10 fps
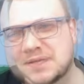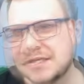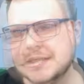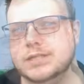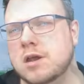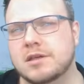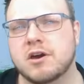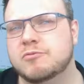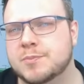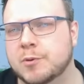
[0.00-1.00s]
Starting
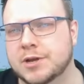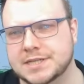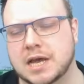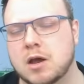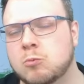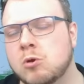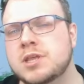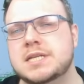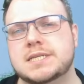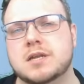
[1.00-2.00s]
off with points, I wanted
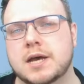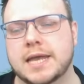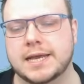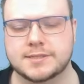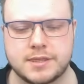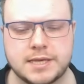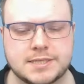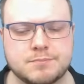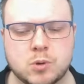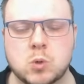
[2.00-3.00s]
to start here because I think it's
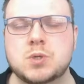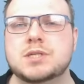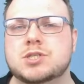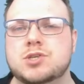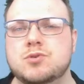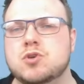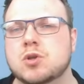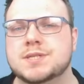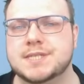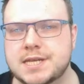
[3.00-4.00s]
important to
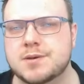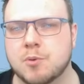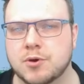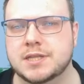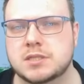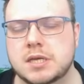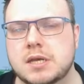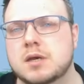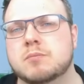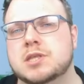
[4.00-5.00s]
consider points,
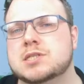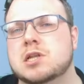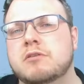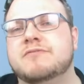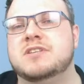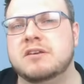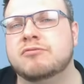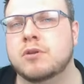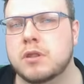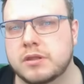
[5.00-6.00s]
but there's a lot of
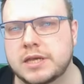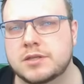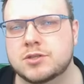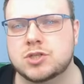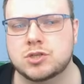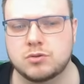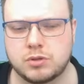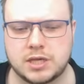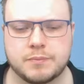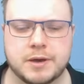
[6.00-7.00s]
different things to
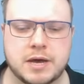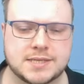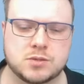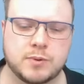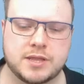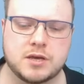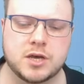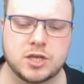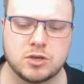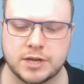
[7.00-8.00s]
think about as to whether a
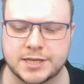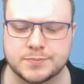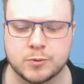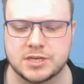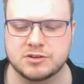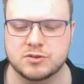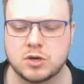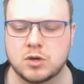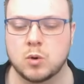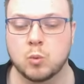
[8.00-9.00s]
unit is pointed
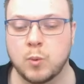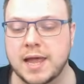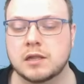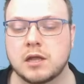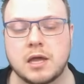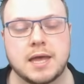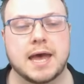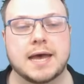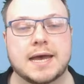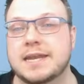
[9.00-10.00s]
well,
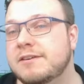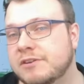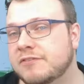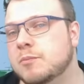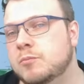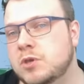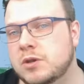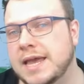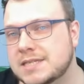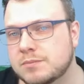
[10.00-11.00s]
and even if a
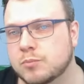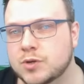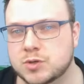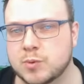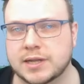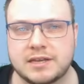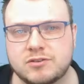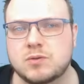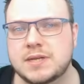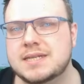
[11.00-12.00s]
unit isn't pointed well, if
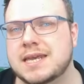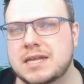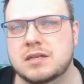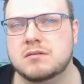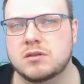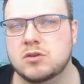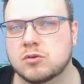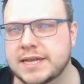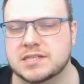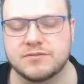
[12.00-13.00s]
you need it in your
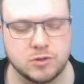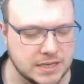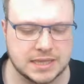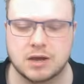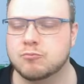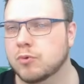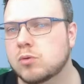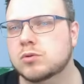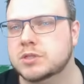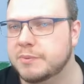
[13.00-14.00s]
list, if you need that
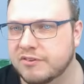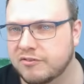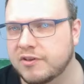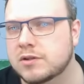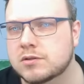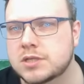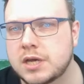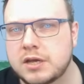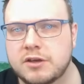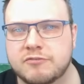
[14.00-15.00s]
role to be fulfilled
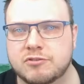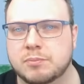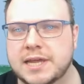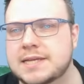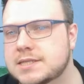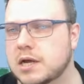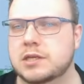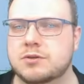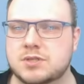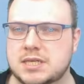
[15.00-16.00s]
for the playstyle
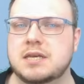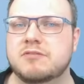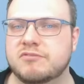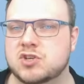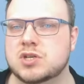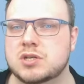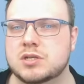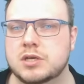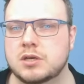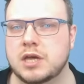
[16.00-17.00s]
you see envisioned
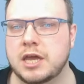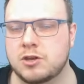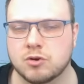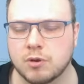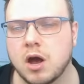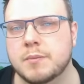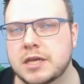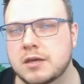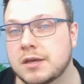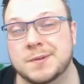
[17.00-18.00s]
in your
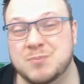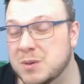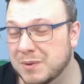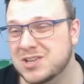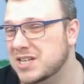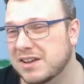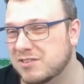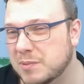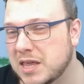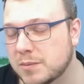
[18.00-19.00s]
army, you might just have to
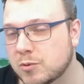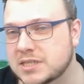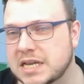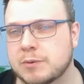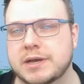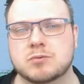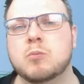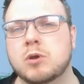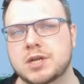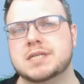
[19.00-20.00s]
pay the points anyway. So I
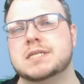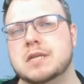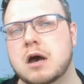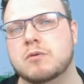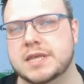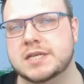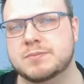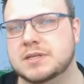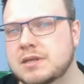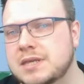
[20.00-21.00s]
wanted to start with this
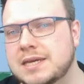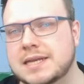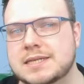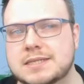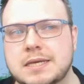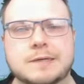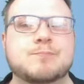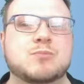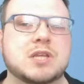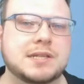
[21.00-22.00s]
because I think it is
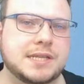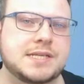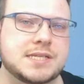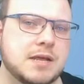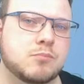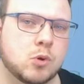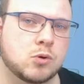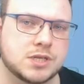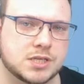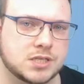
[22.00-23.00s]
the least
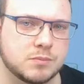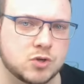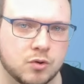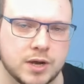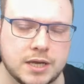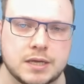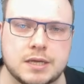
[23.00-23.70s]
important to some degree.